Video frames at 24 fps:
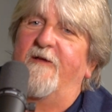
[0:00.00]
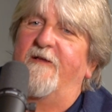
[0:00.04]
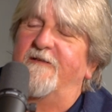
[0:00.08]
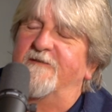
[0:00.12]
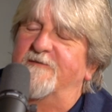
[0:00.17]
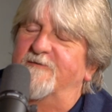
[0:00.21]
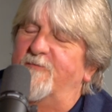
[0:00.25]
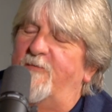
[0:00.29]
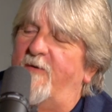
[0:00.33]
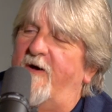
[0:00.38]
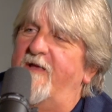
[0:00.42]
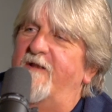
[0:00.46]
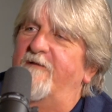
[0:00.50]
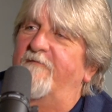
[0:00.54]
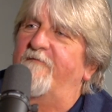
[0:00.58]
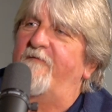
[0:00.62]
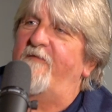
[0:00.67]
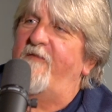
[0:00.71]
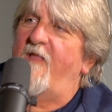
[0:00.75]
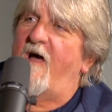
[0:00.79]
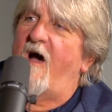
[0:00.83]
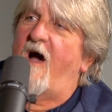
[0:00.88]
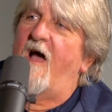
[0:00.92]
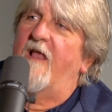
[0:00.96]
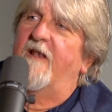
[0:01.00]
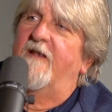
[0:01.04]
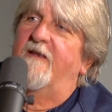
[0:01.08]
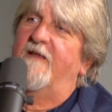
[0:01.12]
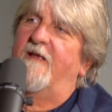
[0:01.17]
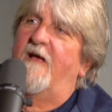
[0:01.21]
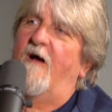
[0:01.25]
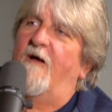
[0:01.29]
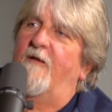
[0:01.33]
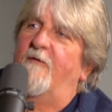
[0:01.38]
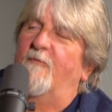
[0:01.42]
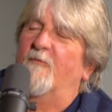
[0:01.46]
In spite of
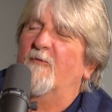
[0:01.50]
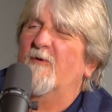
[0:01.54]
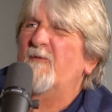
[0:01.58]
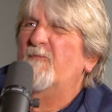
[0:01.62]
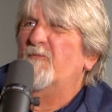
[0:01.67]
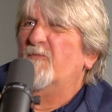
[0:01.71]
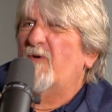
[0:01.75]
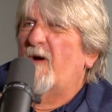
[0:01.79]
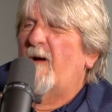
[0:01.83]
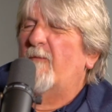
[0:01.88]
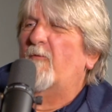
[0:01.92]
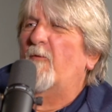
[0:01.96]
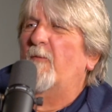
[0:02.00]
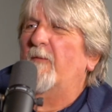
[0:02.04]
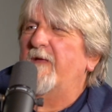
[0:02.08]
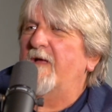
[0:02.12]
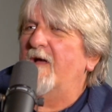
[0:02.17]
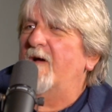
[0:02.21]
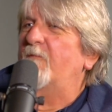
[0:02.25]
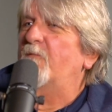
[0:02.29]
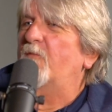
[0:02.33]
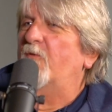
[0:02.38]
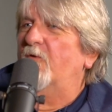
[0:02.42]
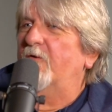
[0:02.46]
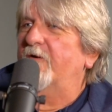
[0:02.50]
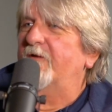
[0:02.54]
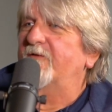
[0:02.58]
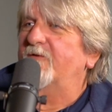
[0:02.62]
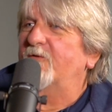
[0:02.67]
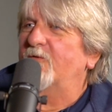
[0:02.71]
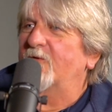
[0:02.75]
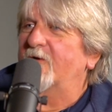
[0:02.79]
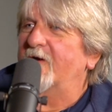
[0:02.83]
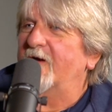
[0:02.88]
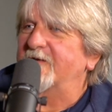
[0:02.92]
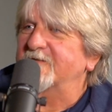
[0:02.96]
not... we probably onboarded
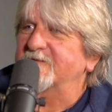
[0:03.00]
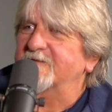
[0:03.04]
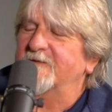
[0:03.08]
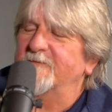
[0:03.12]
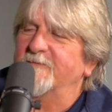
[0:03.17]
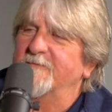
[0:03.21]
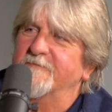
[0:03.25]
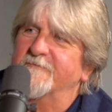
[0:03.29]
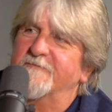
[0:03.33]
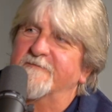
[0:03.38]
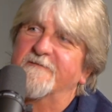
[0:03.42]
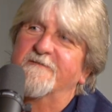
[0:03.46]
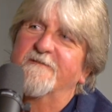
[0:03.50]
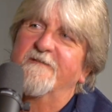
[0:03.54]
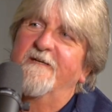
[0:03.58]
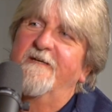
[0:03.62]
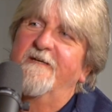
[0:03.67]
2 customers.